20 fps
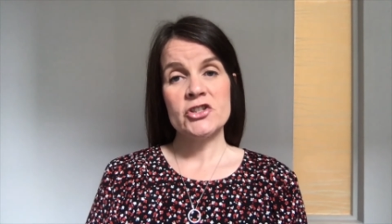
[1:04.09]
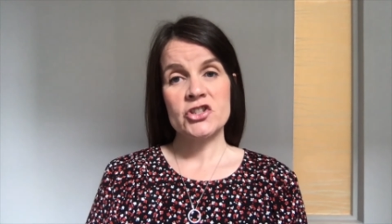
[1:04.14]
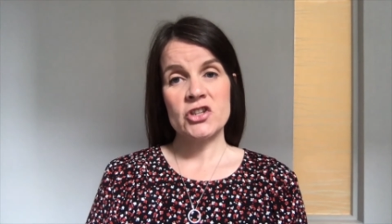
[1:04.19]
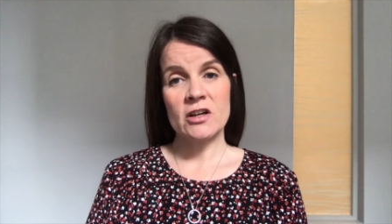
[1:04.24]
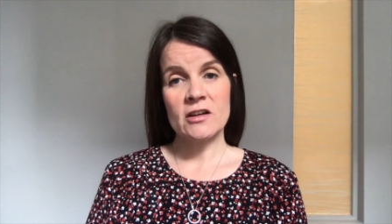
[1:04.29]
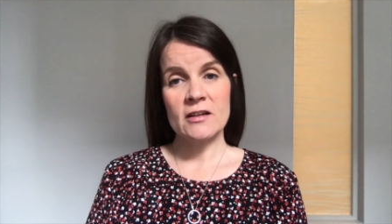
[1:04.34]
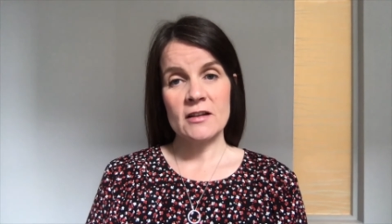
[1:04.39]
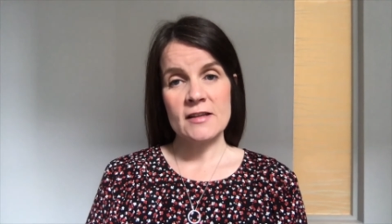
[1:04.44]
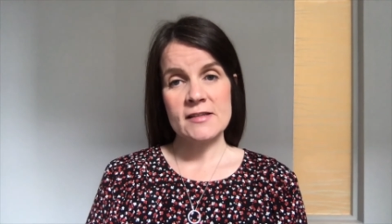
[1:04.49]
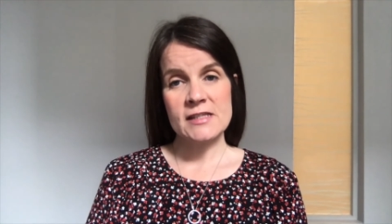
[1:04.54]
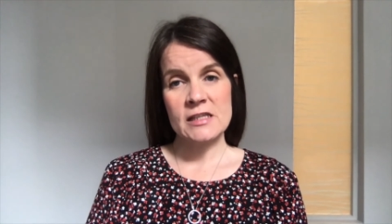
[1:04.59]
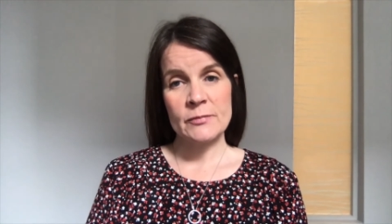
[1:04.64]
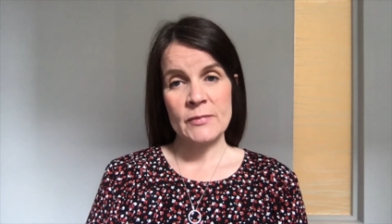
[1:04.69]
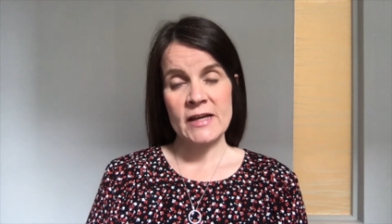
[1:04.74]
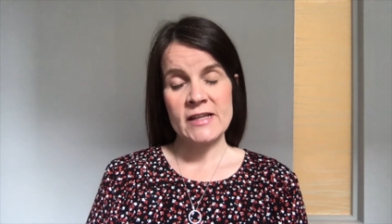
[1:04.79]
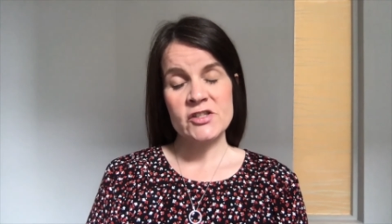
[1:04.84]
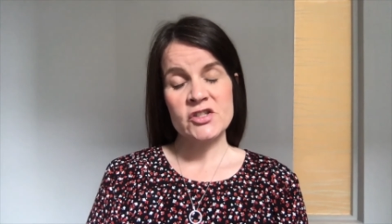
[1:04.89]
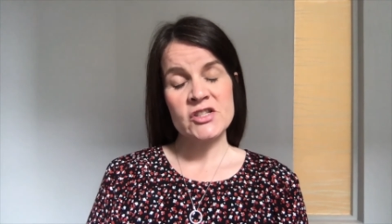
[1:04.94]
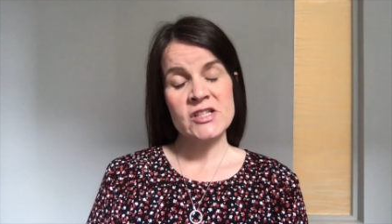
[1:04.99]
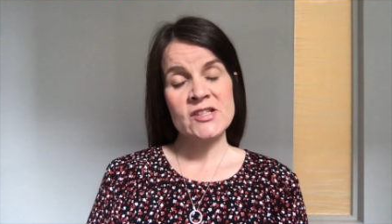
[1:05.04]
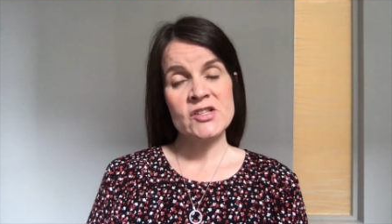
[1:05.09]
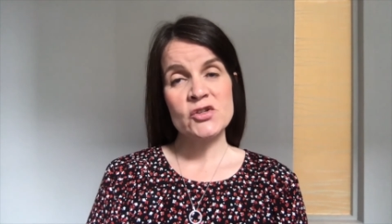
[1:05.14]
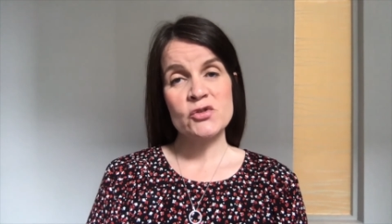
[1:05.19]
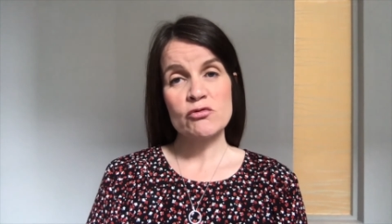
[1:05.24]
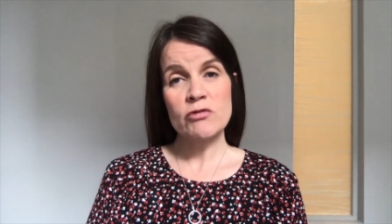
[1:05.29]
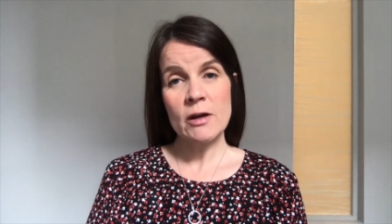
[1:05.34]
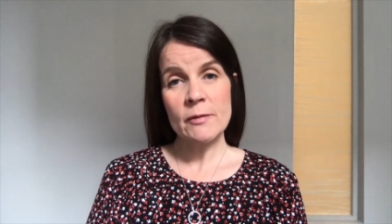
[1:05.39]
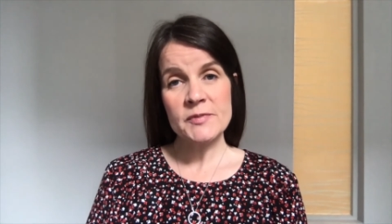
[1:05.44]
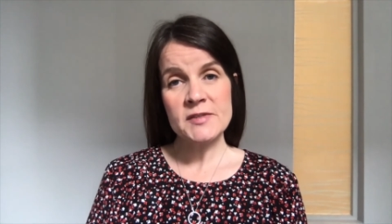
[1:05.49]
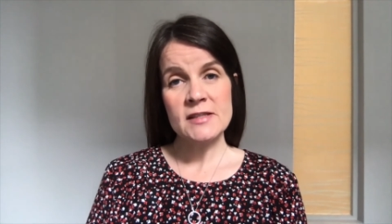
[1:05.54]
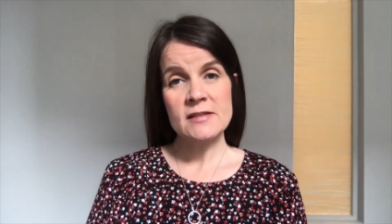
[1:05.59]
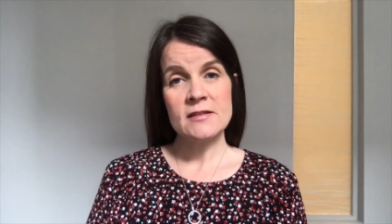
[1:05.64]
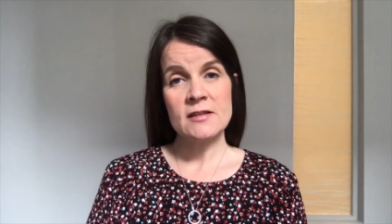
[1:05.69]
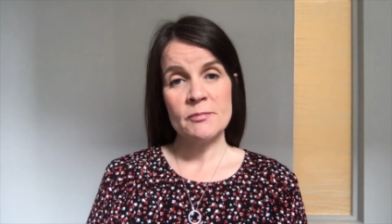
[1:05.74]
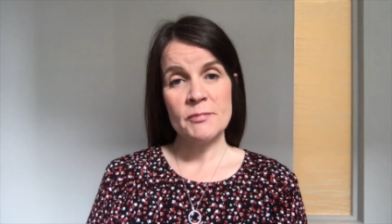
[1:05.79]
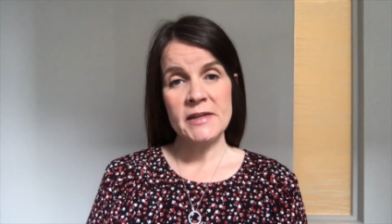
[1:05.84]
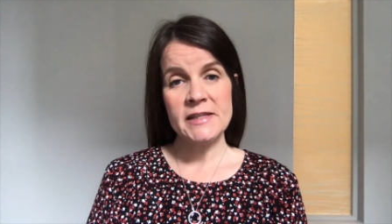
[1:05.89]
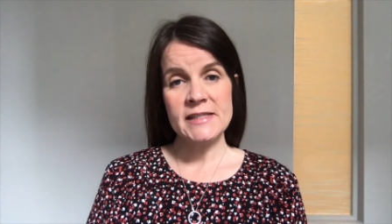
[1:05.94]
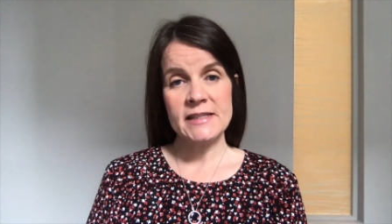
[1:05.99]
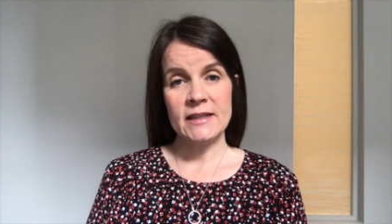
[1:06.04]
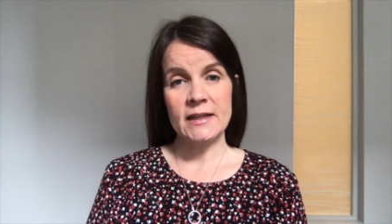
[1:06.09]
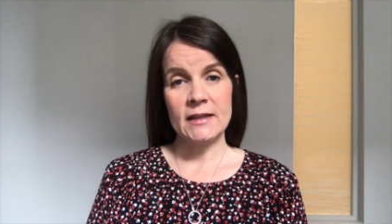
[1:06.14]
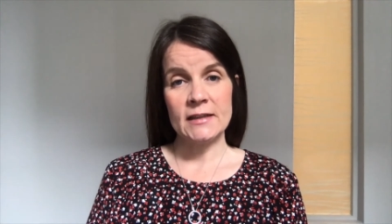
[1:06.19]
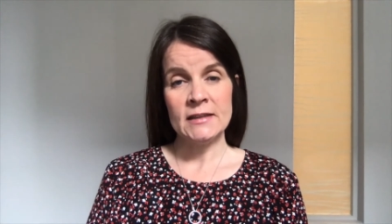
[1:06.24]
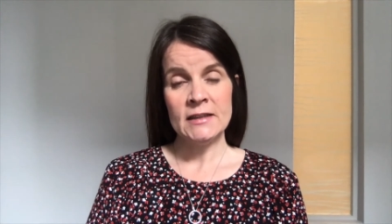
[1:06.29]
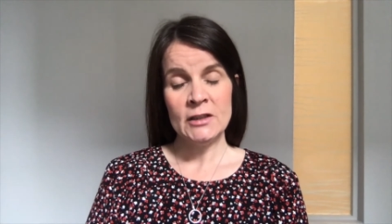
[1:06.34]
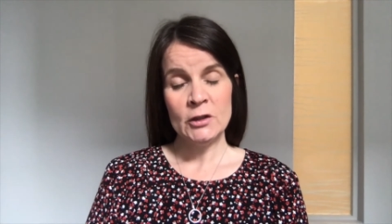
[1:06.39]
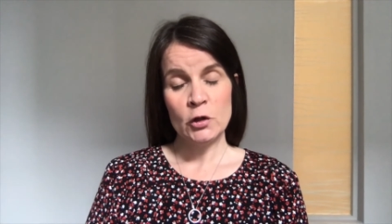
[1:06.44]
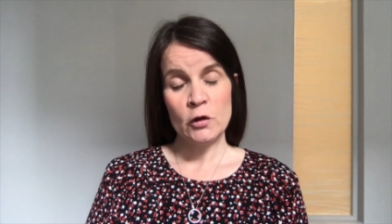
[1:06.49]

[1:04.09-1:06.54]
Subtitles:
journalism has disrupted the media